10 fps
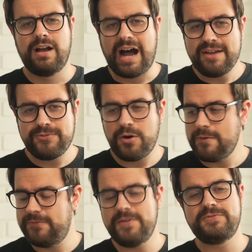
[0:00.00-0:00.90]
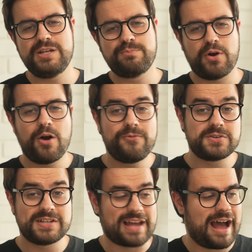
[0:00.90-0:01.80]
iPhone 15 Pro
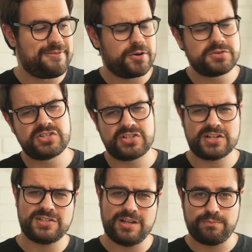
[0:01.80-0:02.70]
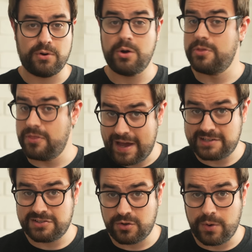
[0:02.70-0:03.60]
versus iPhone 16 Pro.
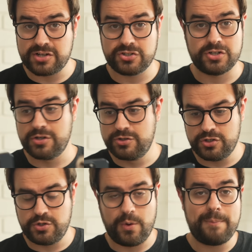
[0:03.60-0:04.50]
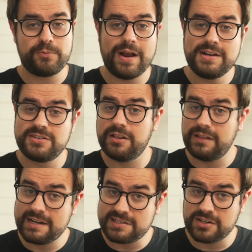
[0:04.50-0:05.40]
That's the question. Should you upgrade to the
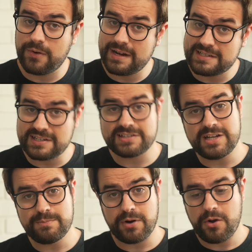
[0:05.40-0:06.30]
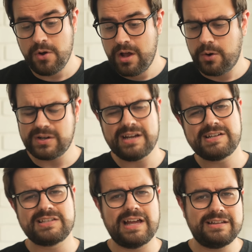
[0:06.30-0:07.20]
latest and greatest 16 Pro or get a
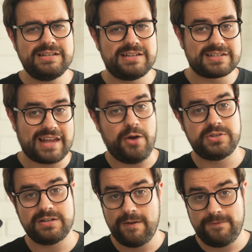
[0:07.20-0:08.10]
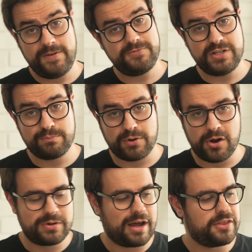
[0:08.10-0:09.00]
slightly discounted 15
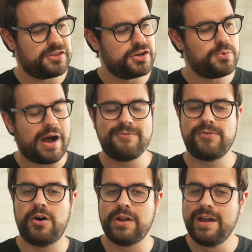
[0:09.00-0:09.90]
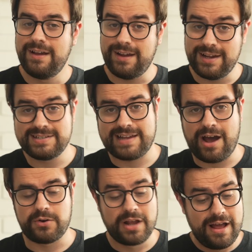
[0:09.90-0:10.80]
Pro now that the new iPhone is
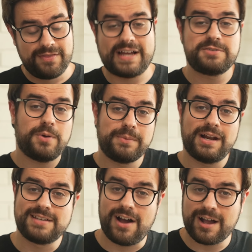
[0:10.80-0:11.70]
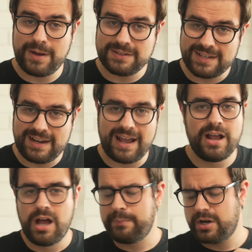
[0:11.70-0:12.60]
out? That's what I'm going to talk about today.
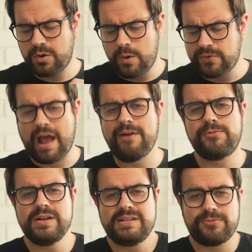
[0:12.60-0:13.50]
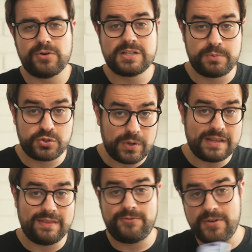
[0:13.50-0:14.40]
I'm going to go over every difference
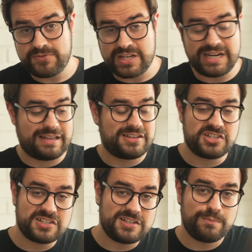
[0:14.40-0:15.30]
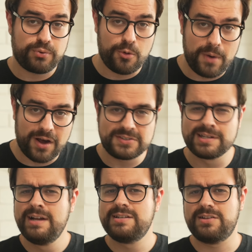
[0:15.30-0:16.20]
between the 15 and the 16 Pro models
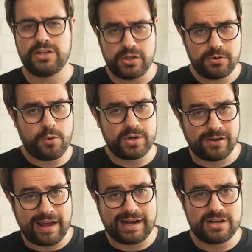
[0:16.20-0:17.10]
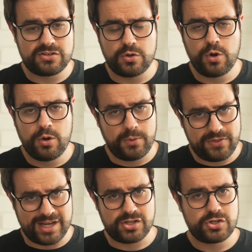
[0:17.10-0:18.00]
so that you know what you're getting into with
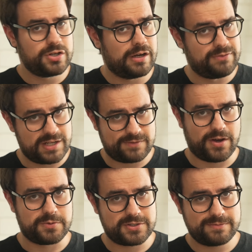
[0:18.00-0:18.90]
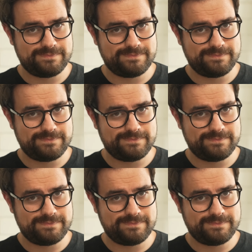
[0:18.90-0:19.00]
each of these phones.